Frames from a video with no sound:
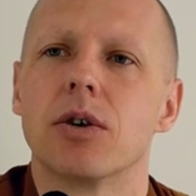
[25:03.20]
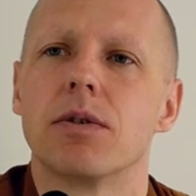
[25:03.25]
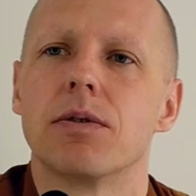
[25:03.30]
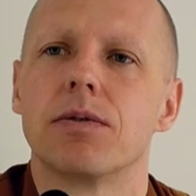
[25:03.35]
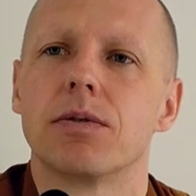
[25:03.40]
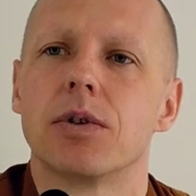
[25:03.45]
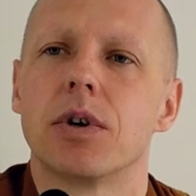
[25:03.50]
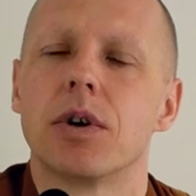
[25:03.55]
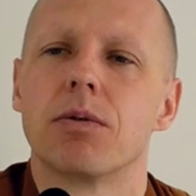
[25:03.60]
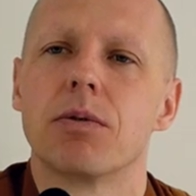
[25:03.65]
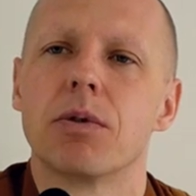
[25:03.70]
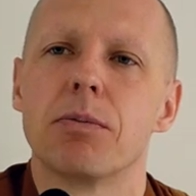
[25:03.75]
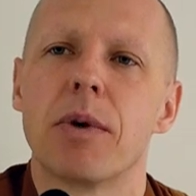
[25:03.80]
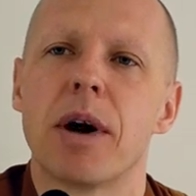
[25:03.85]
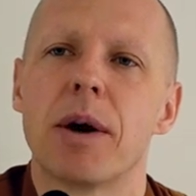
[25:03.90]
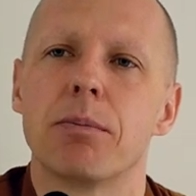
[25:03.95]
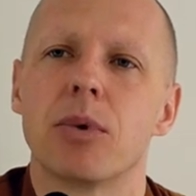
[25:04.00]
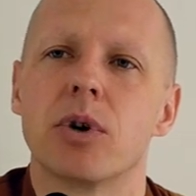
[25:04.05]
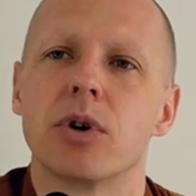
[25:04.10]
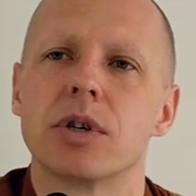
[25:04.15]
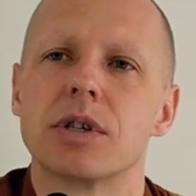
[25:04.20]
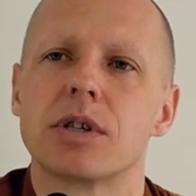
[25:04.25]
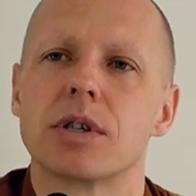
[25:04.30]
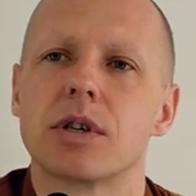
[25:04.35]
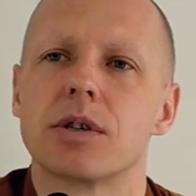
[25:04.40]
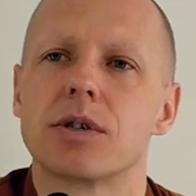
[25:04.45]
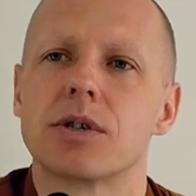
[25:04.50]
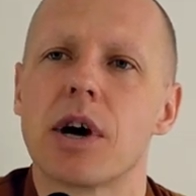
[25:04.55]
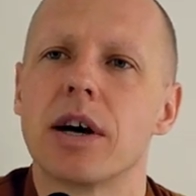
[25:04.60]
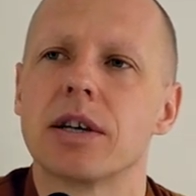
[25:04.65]
of remember
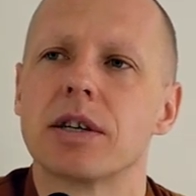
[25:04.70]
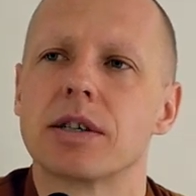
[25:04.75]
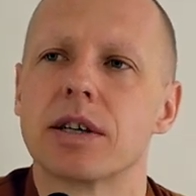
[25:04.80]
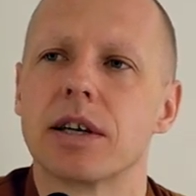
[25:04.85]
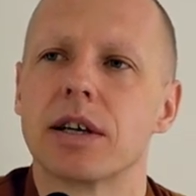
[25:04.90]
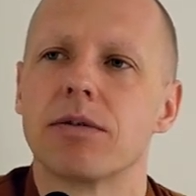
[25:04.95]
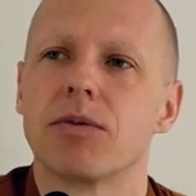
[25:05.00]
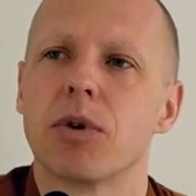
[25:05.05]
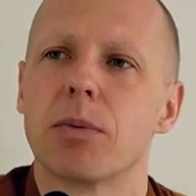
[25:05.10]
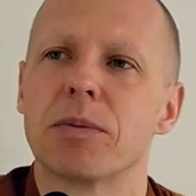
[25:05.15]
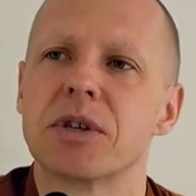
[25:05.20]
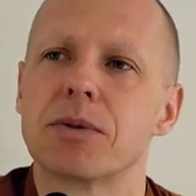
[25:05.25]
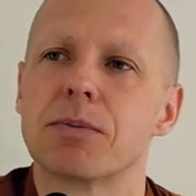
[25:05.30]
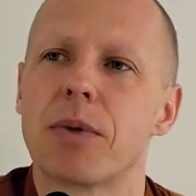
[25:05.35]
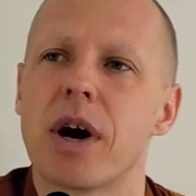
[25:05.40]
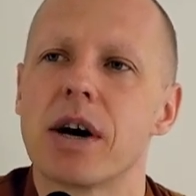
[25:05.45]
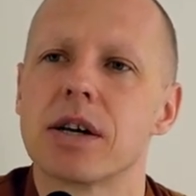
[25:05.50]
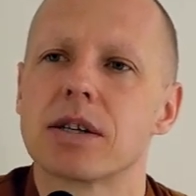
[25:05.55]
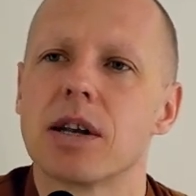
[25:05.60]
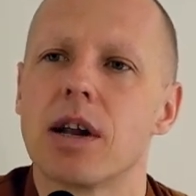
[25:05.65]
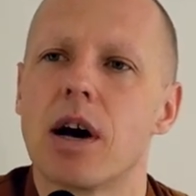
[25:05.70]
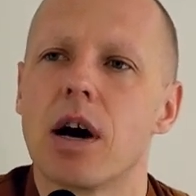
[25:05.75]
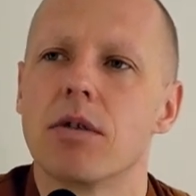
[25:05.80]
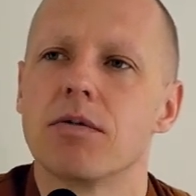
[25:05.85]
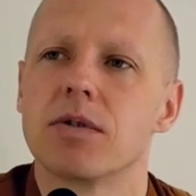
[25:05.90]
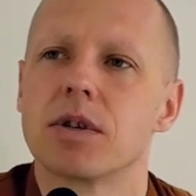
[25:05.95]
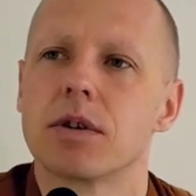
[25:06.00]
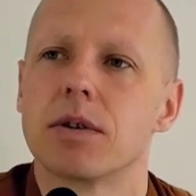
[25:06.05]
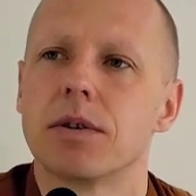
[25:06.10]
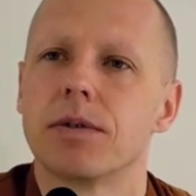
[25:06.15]
his chanting from his past
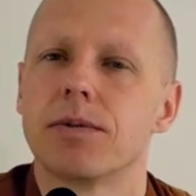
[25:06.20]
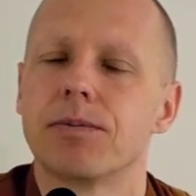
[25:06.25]
lives.